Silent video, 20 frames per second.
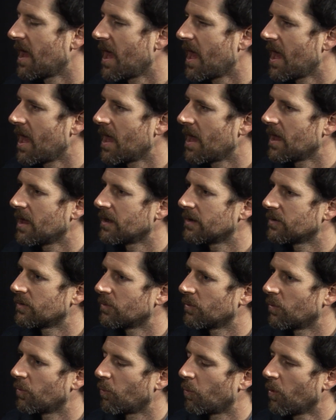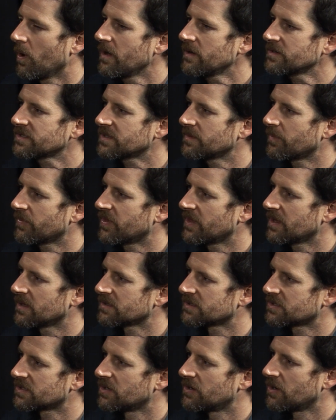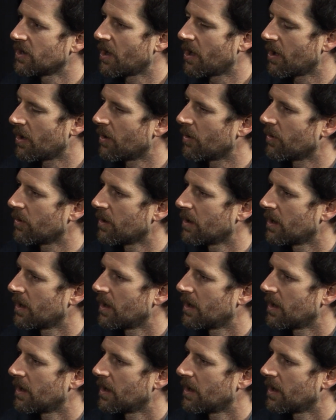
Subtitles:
And what are some things to know